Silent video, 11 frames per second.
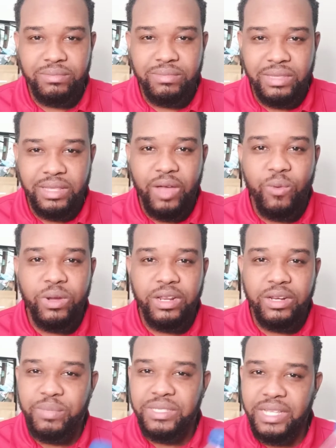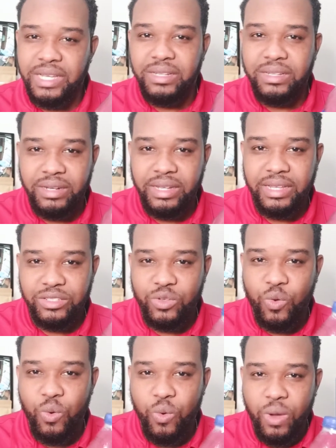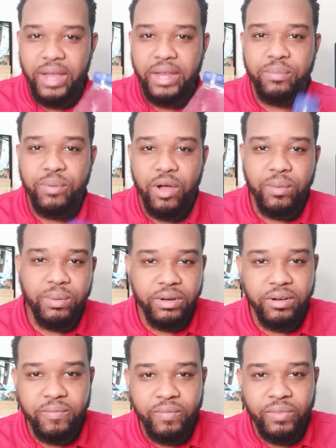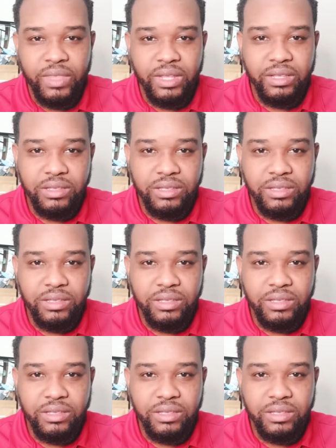that one in particular is quite popular.